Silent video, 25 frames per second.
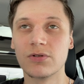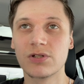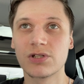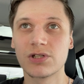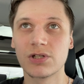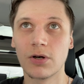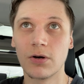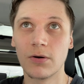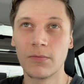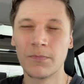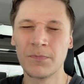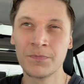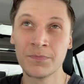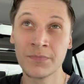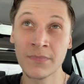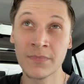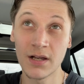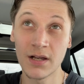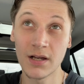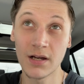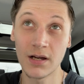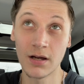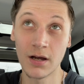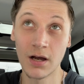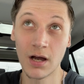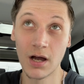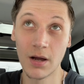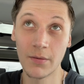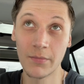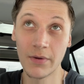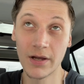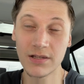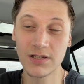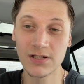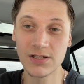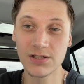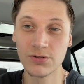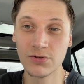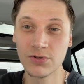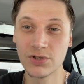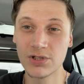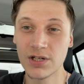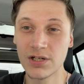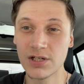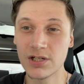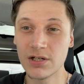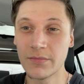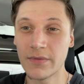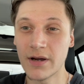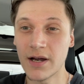So um, at this new
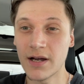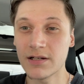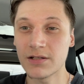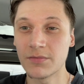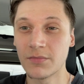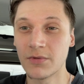TJ Maxx,